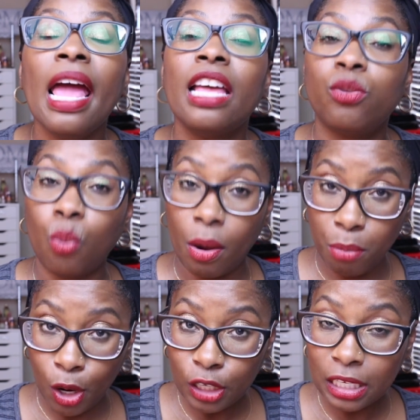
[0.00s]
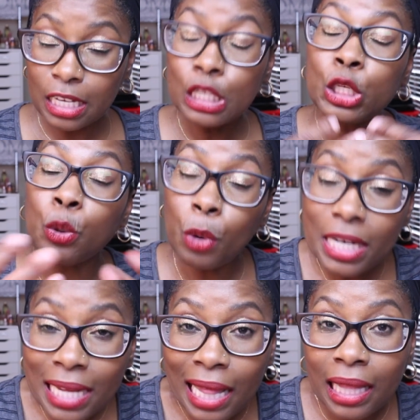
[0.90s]
as one person to
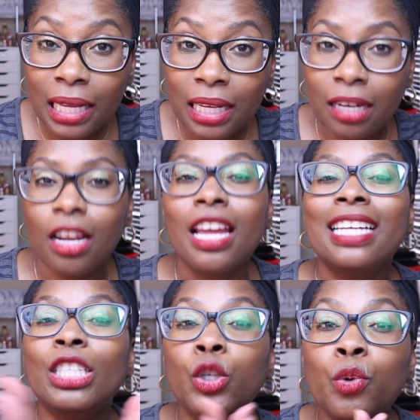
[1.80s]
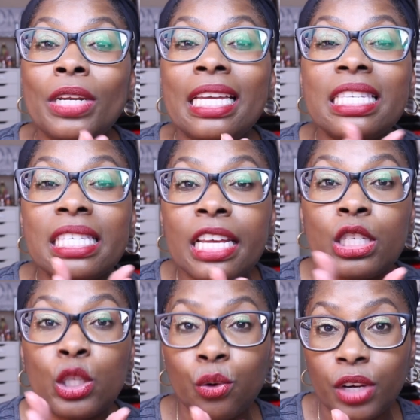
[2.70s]
another, you need
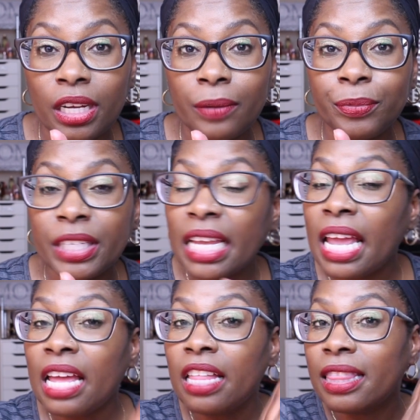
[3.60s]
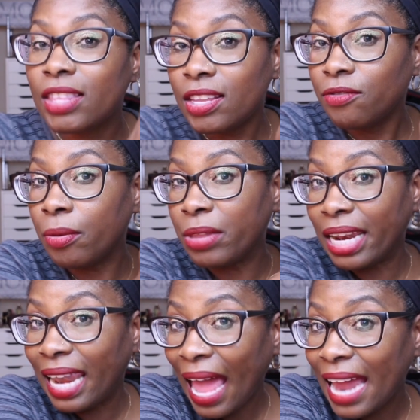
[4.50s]
sunscreen. From the
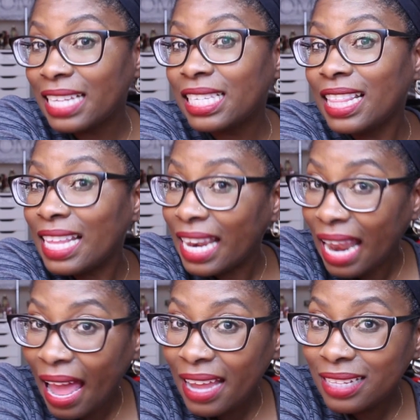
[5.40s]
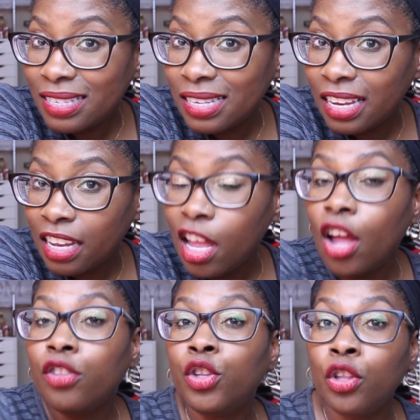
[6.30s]
lightest of the light
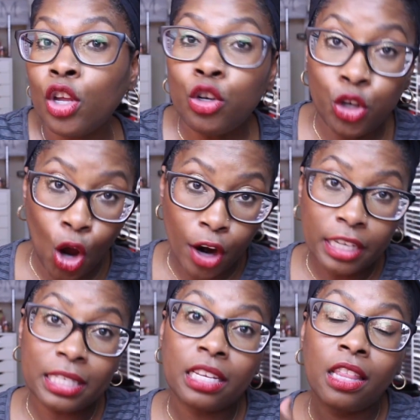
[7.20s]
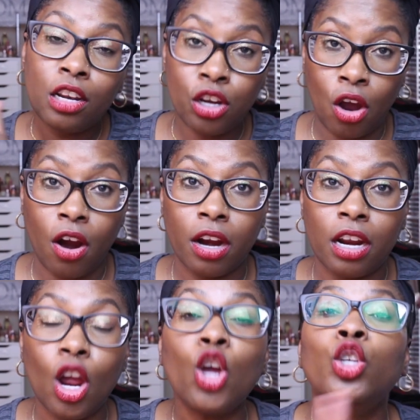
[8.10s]
to the darkest of the
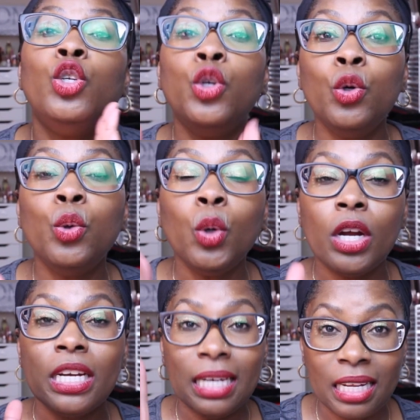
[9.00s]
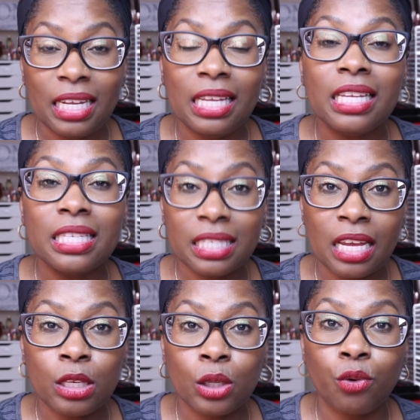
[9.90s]
dark, you need
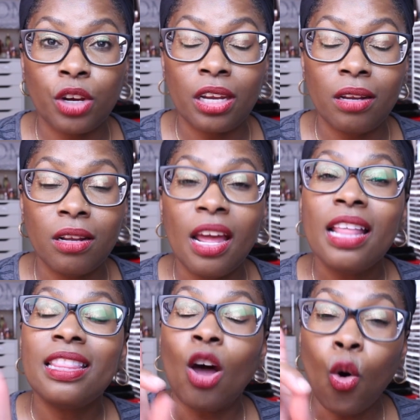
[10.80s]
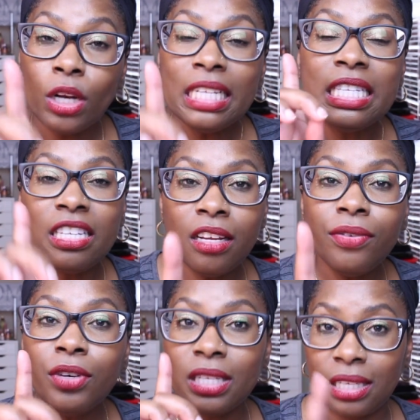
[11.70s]
sunscreen. The only
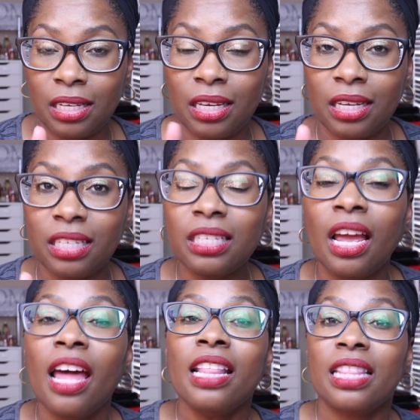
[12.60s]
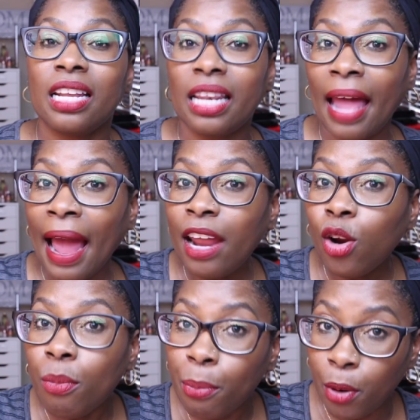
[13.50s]
difference is the
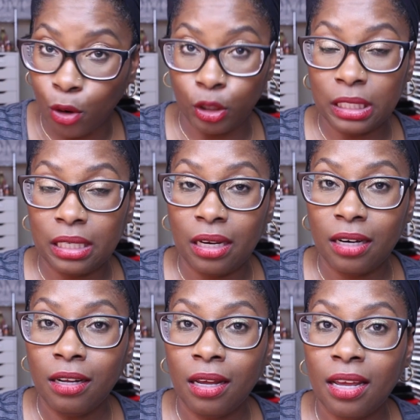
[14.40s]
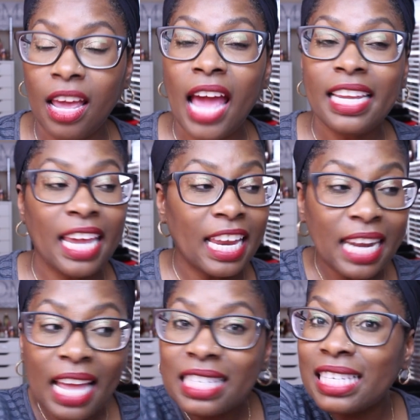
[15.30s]
lighter person
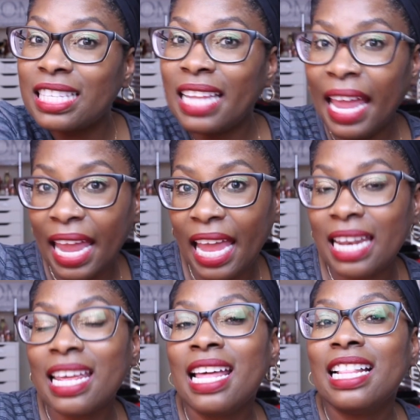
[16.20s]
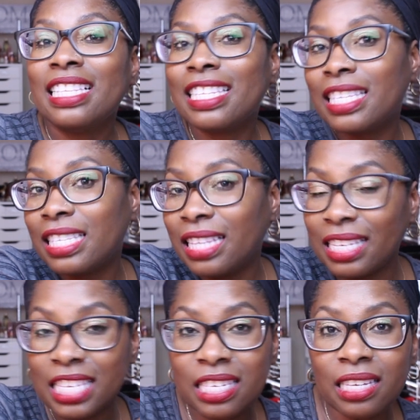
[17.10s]
cannot stand the
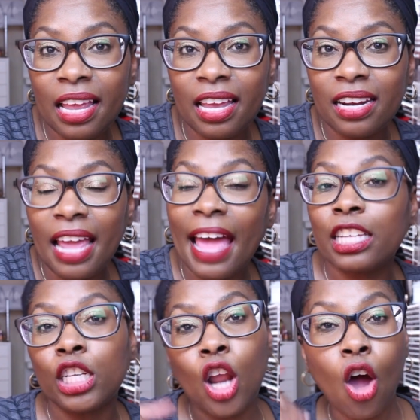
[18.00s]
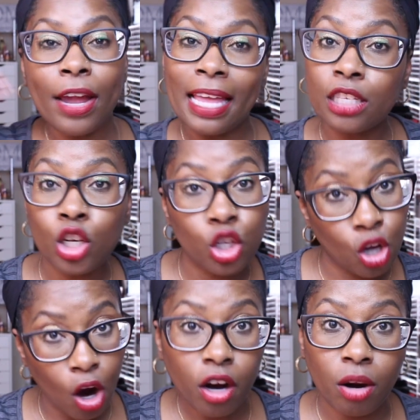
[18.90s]
sun as long as a
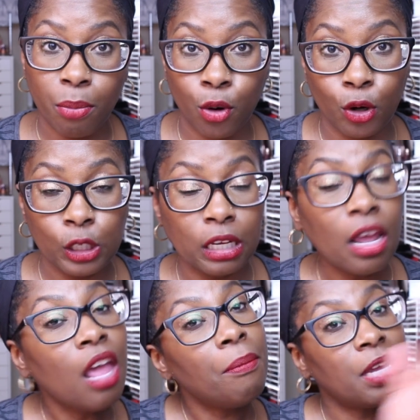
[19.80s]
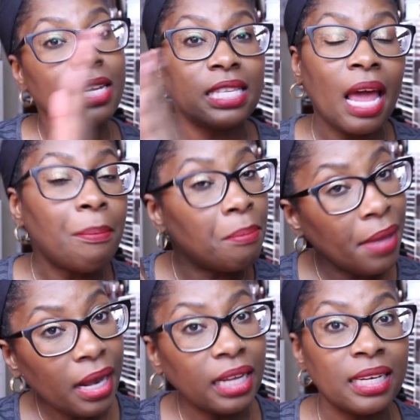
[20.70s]
darker person, because that
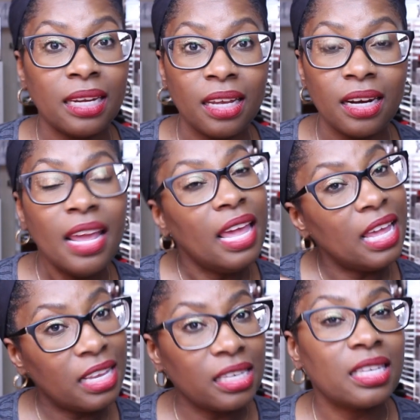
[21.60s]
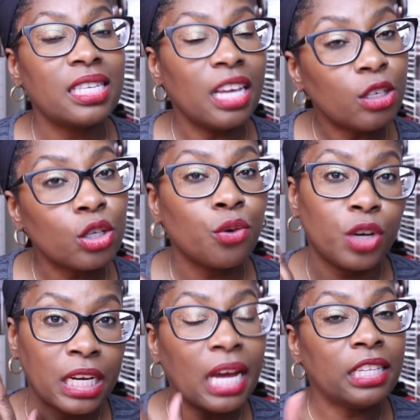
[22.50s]
melanin is a
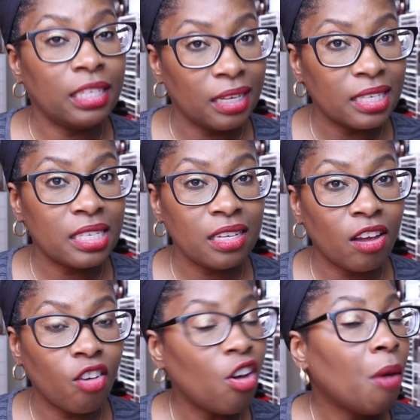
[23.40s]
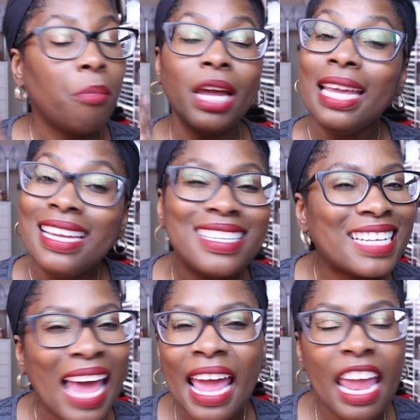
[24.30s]
sunscreen unto itself, but it is
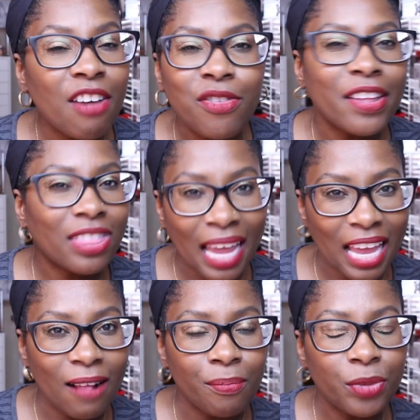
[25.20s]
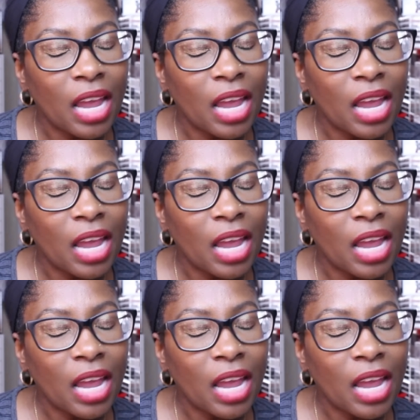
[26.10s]
not everything.